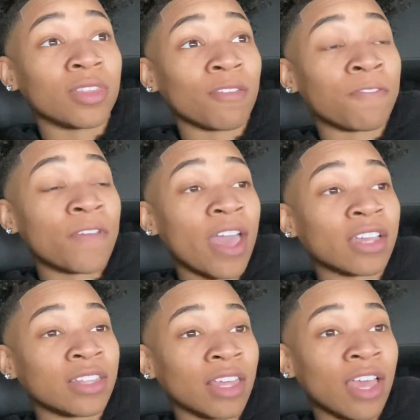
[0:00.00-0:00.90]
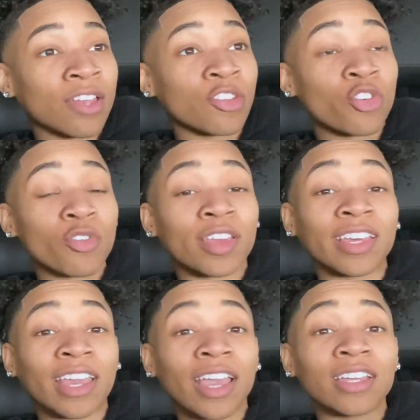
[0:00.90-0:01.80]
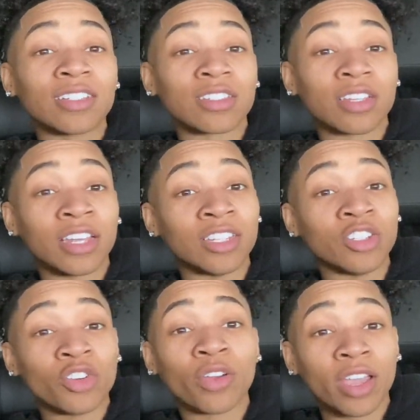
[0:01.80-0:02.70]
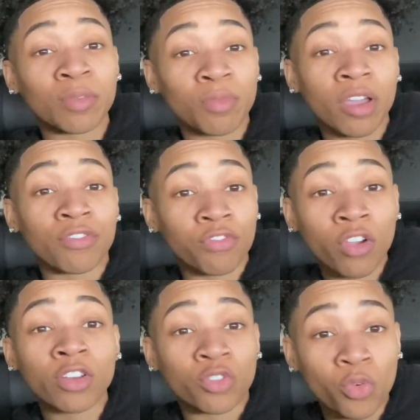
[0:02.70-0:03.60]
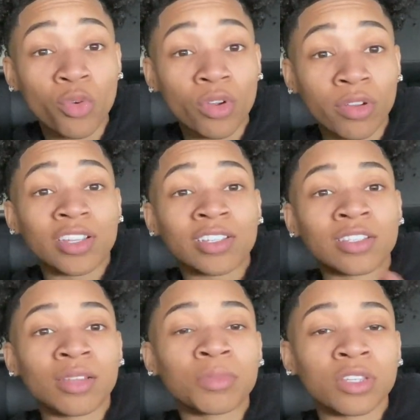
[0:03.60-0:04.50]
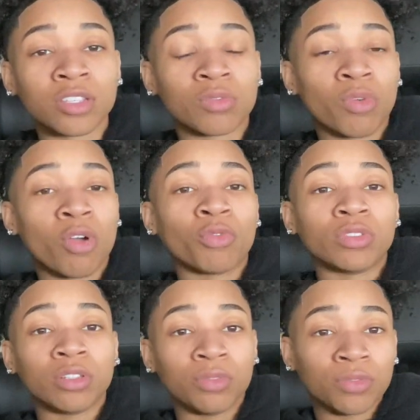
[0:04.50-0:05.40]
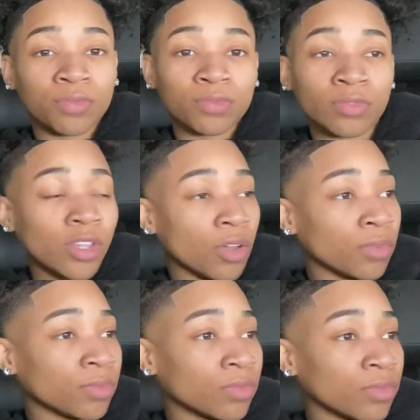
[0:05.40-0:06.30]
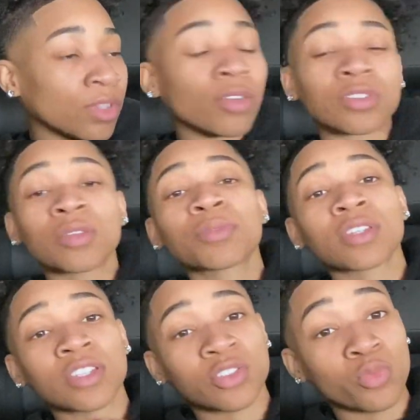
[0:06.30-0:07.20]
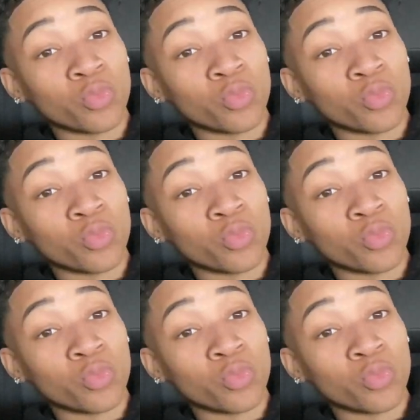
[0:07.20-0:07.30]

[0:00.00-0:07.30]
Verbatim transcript: the fact that you're engaged and you're at my front door something is wrong with you no no something is